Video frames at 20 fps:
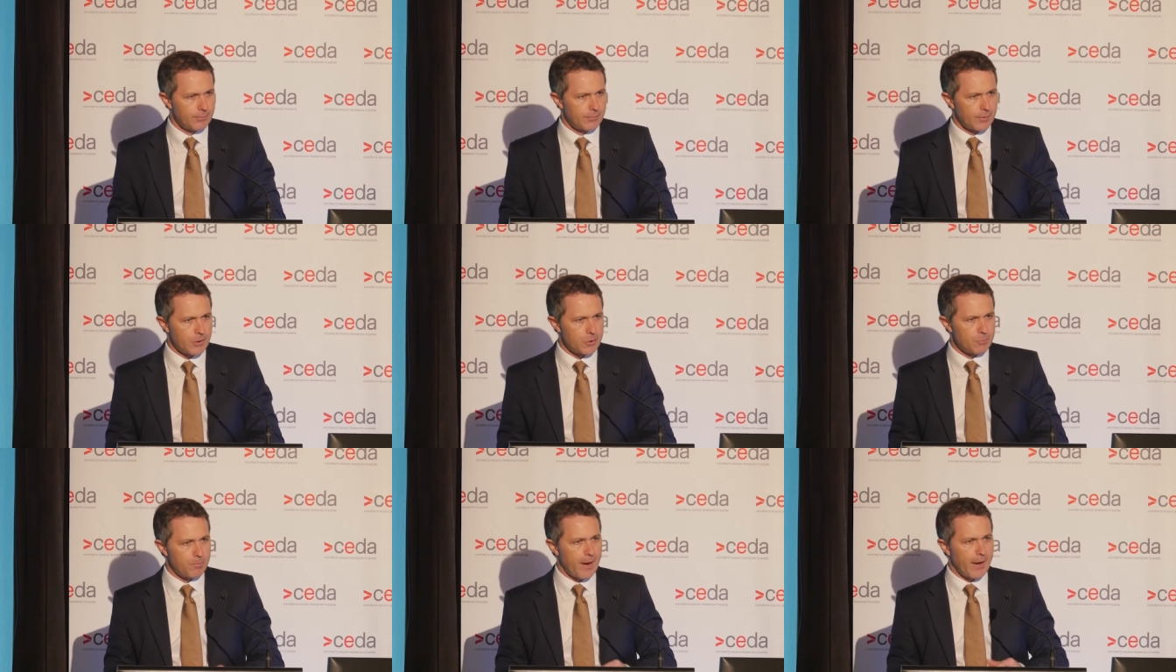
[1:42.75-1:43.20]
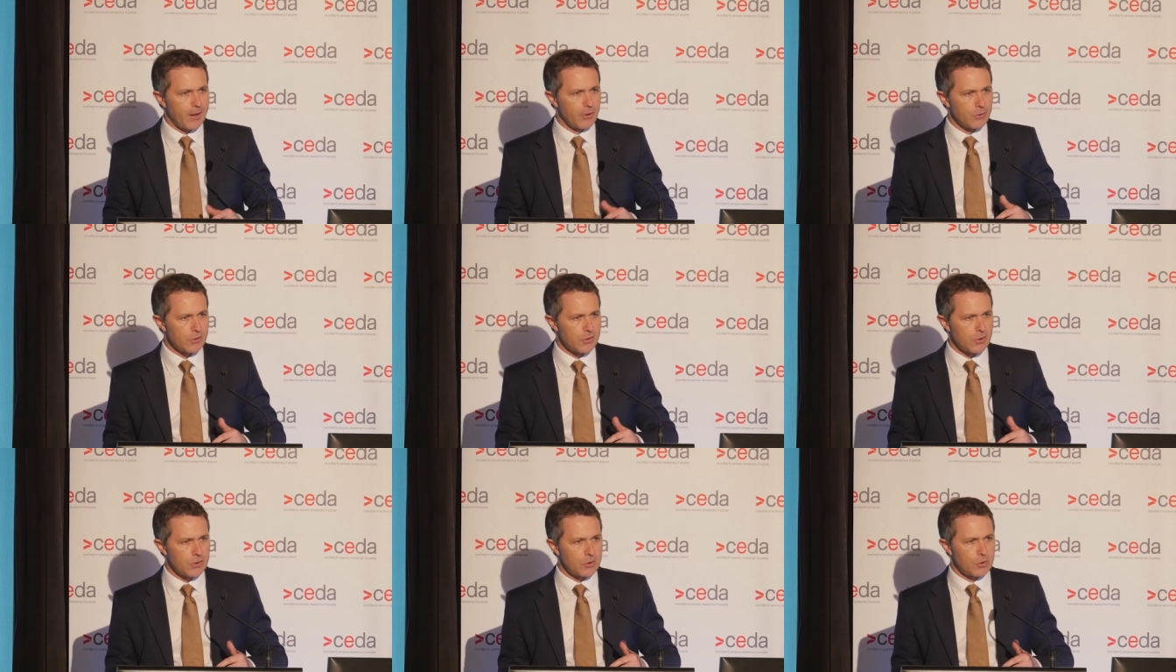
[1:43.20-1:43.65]
those
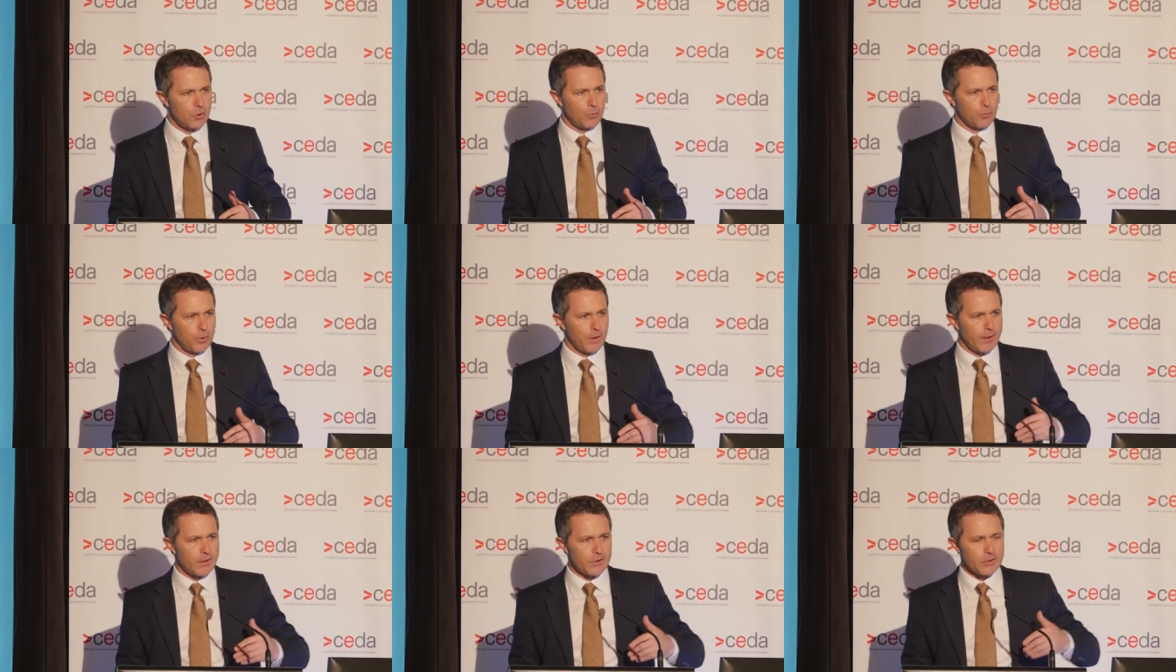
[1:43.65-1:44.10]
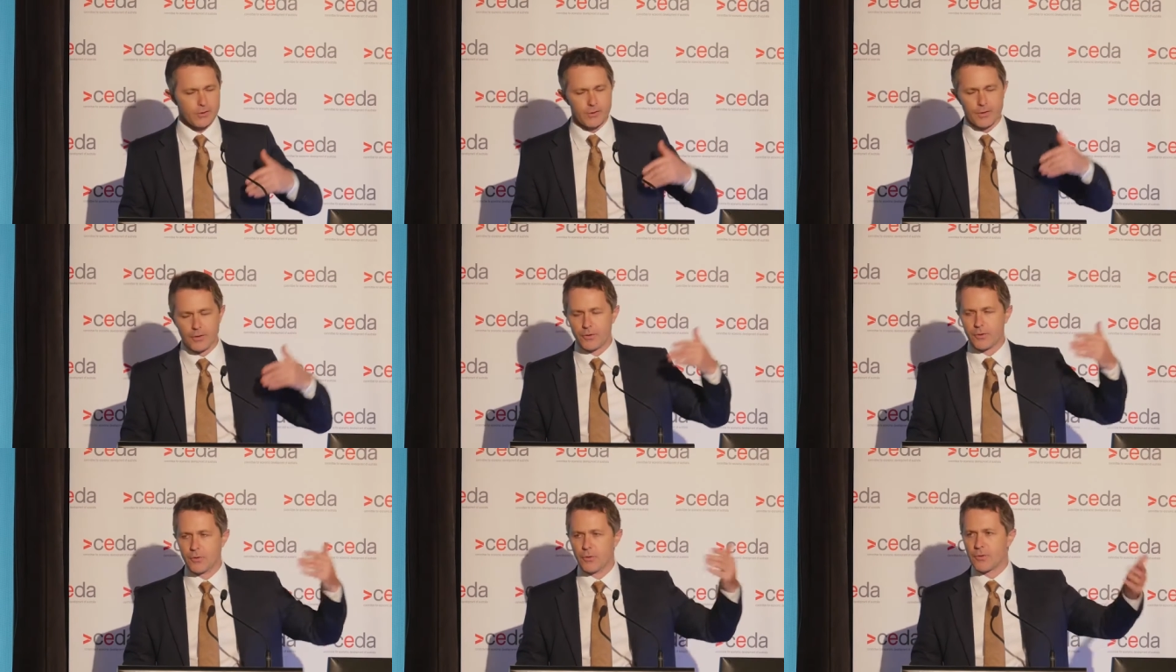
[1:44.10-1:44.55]
battles that took place on
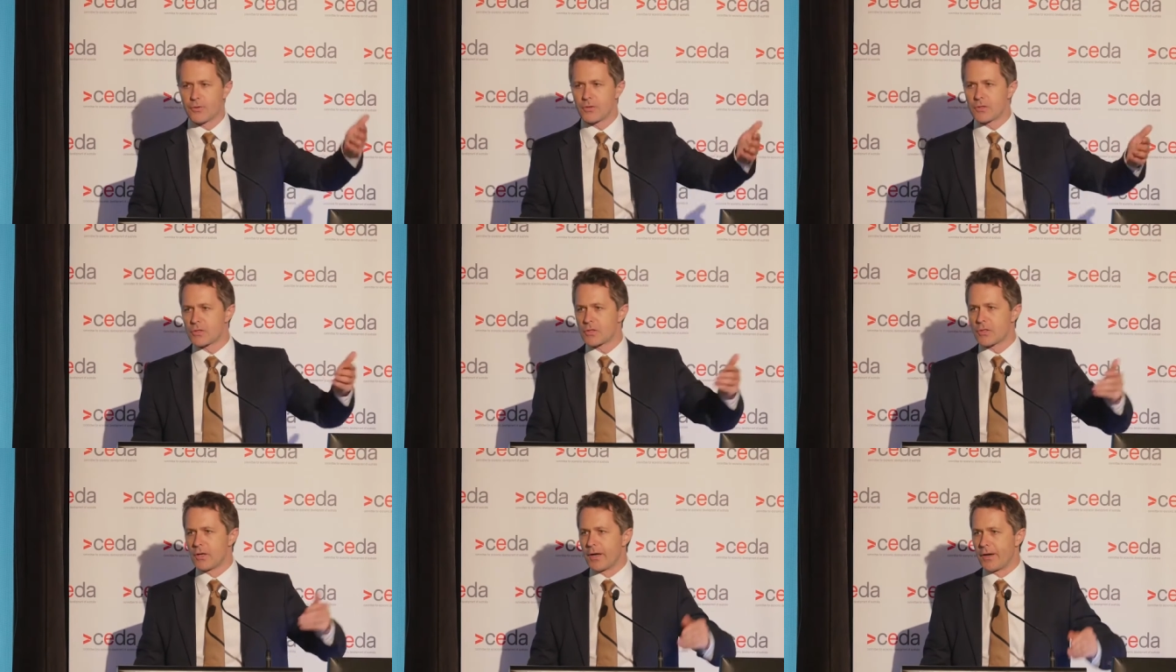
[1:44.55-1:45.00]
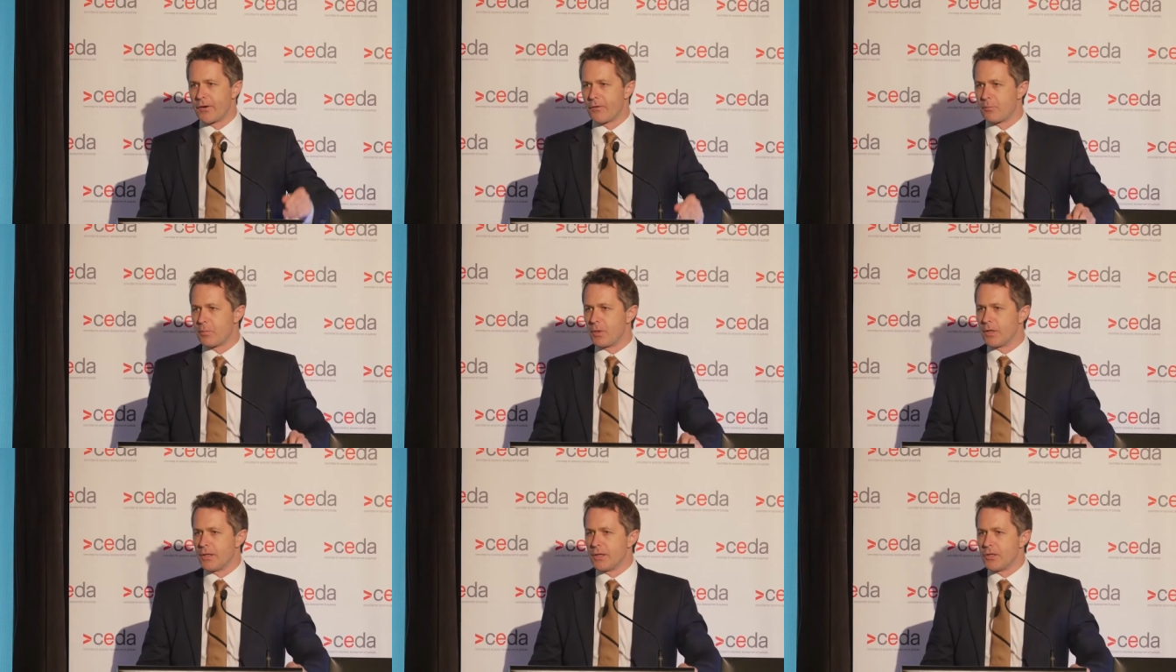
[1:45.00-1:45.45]
the northern side
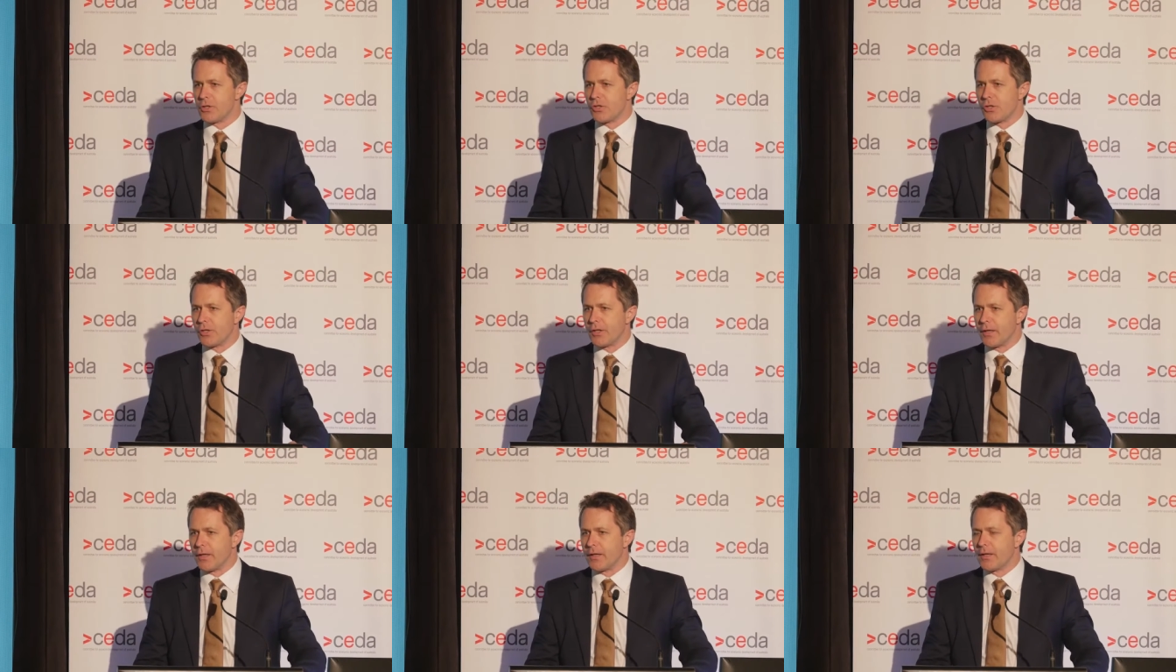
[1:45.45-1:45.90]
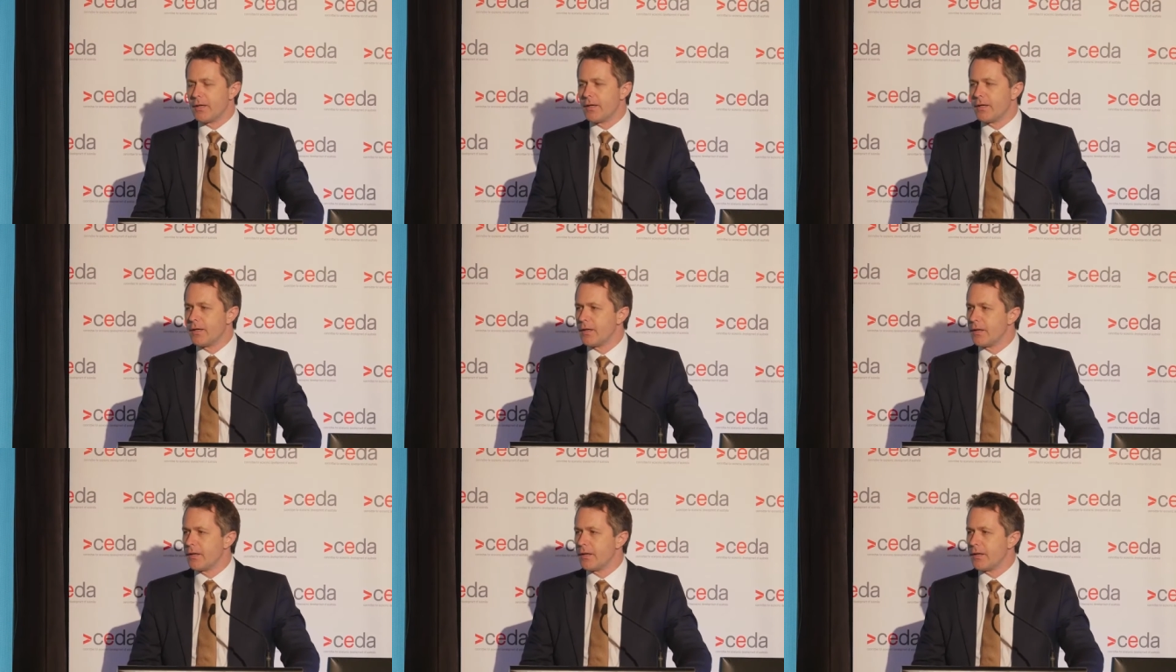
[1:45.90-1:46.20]
of PNG